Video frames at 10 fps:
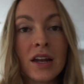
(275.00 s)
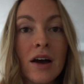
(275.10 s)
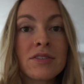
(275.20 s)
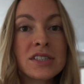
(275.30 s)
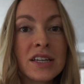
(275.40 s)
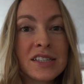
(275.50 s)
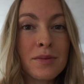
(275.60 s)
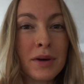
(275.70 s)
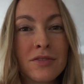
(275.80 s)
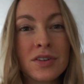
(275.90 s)
obviously it's
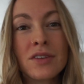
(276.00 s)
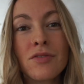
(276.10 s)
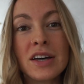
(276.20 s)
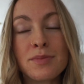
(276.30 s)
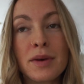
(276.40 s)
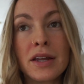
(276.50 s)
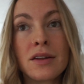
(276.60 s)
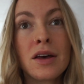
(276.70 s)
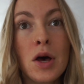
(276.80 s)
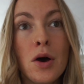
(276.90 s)
a bit of an
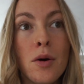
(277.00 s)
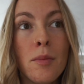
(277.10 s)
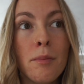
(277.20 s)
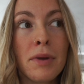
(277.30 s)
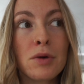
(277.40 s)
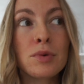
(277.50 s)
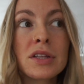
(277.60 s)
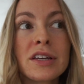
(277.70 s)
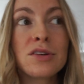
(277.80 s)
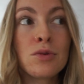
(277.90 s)
investment, but
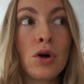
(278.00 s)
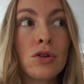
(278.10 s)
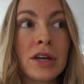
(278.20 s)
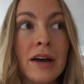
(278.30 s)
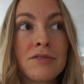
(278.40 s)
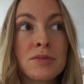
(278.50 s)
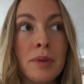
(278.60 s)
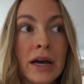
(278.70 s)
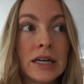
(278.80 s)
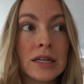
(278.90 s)
really you only have to
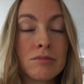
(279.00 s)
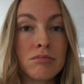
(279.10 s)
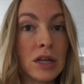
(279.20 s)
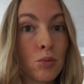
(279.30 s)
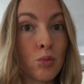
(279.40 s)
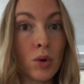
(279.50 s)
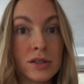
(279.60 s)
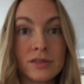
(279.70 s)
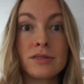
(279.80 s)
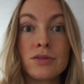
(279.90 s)
buy it like
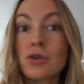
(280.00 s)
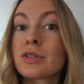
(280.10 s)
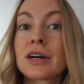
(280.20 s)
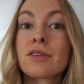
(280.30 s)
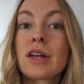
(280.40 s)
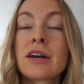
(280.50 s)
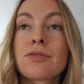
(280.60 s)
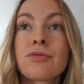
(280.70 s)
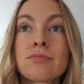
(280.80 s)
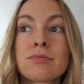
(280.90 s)
once your entire
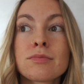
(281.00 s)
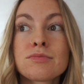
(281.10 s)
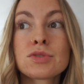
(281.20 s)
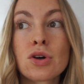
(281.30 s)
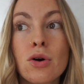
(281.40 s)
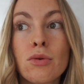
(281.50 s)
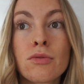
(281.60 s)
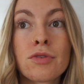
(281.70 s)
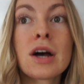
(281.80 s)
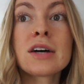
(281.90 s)
life.
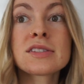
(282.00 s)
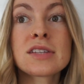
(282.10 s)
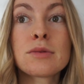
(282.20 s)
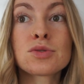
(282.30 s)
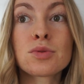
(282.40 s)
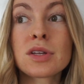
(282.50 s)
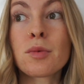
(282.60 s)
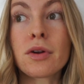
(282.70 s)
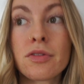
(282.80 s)
So for us it was really worth